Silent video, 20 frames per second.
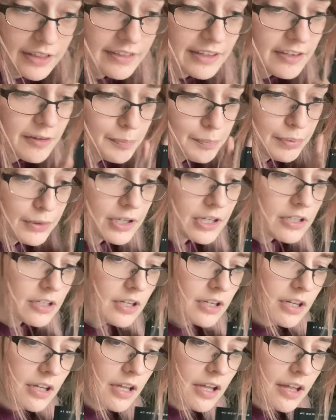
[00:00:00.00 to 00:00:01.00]
This book,
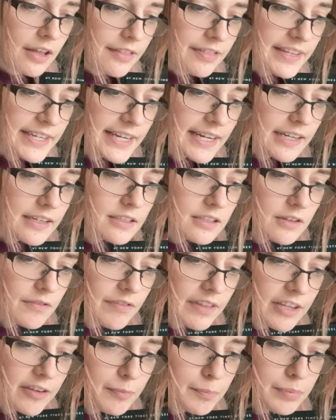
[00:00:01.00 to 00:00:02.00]
the end of
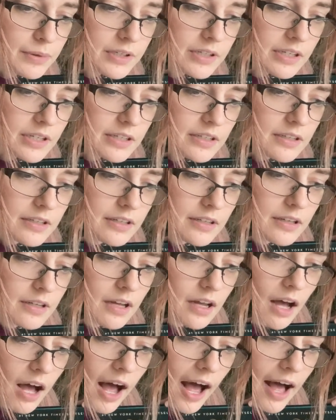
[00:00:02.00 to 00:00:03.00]
this book,
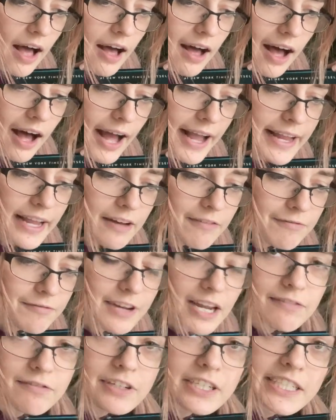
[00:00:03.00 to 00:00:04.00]
I have
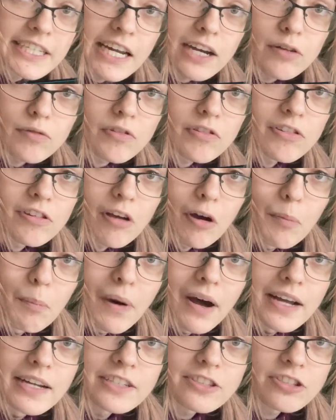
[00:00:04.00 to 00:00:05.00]
never yelled so
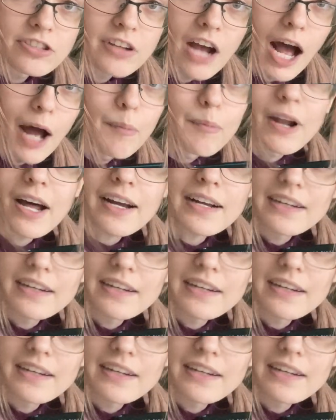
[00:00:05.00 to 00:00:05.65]
much. I'm not